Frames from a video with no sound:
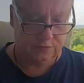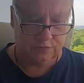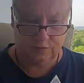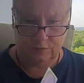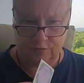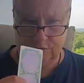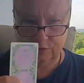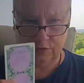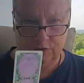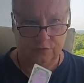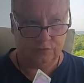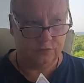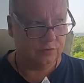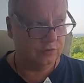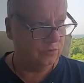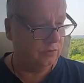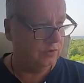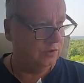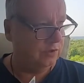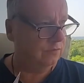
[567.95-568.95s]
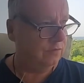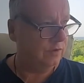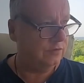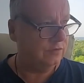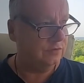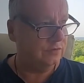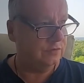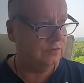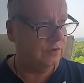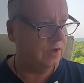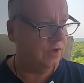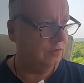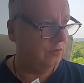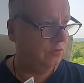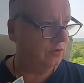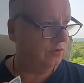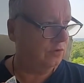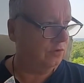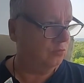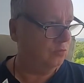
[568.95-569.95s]
is an intuitive. I just got
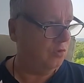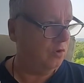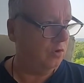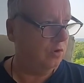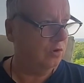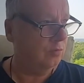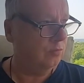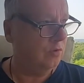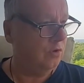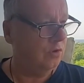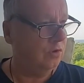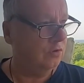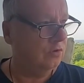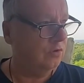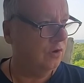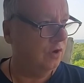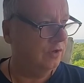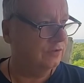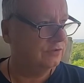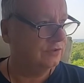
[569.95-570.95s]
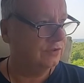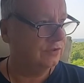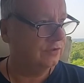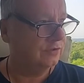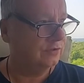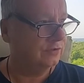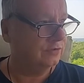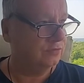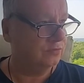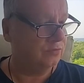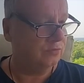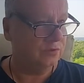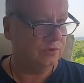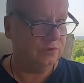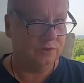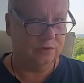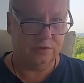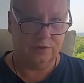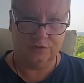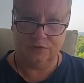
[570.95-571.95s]
really warm all across here. It's a
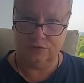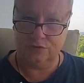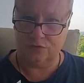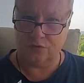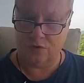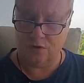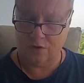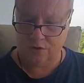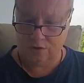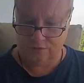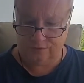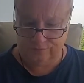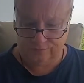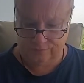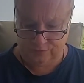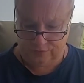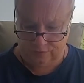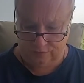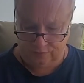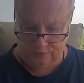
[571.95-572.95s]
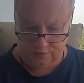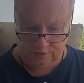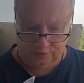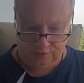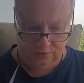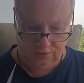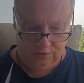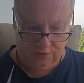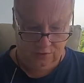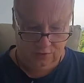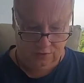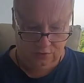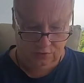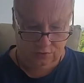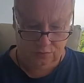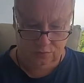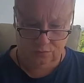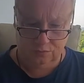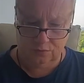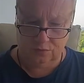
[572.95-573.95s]
really strong feeling.
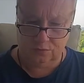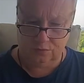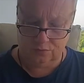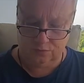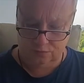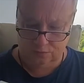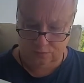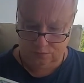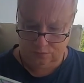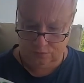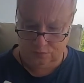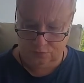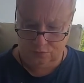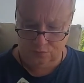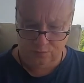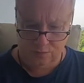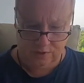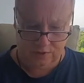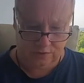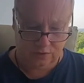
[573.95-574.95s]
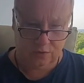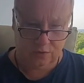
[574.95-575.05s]
You might know